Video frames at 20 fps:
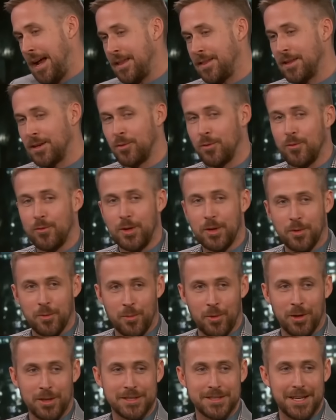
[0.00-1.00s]
think we were
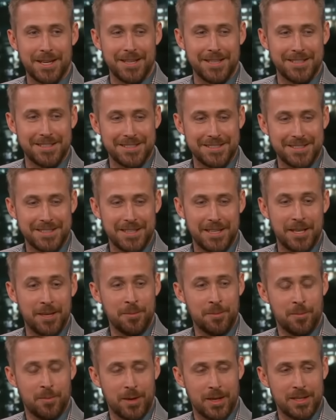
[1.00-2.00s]
more excited to see
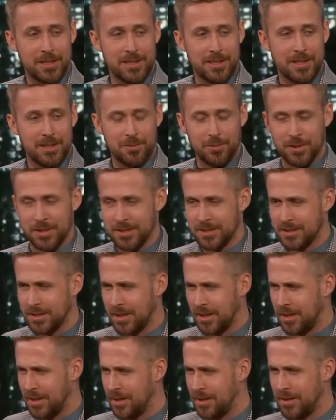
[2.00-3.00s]
him, but he was,
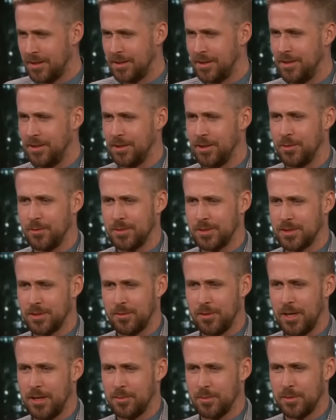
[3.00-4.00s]
you know, it was
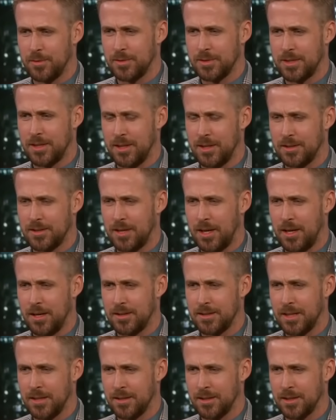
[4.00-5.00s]
incredible. He was
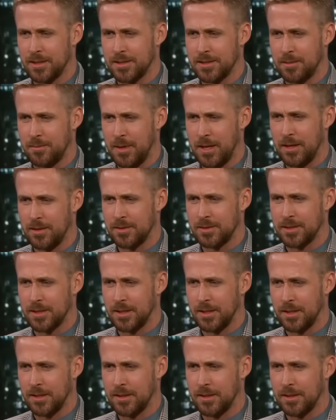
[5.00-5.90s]
telling us about,